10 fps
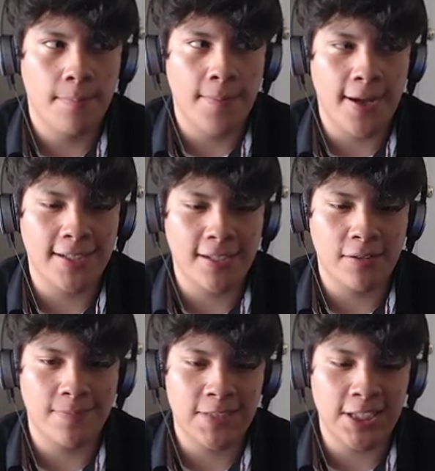But
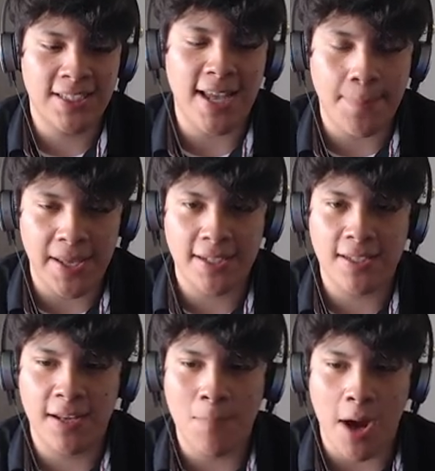just type in
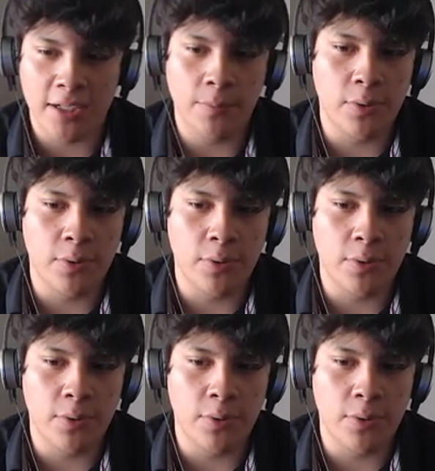Moxie